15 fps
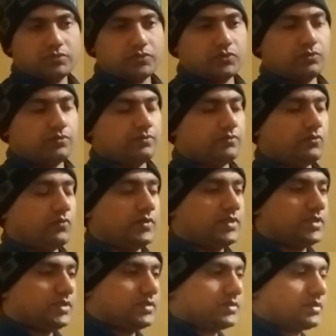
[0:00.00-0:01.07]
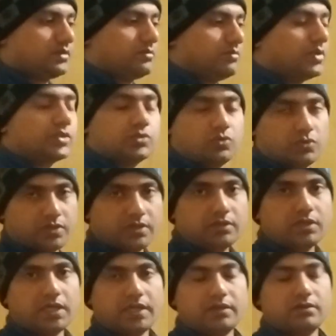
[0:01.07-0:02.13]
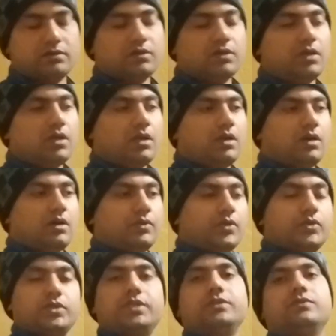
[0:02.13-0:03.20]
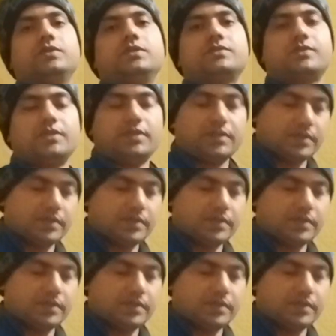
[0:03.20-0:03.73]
so which is much older than the trade unions in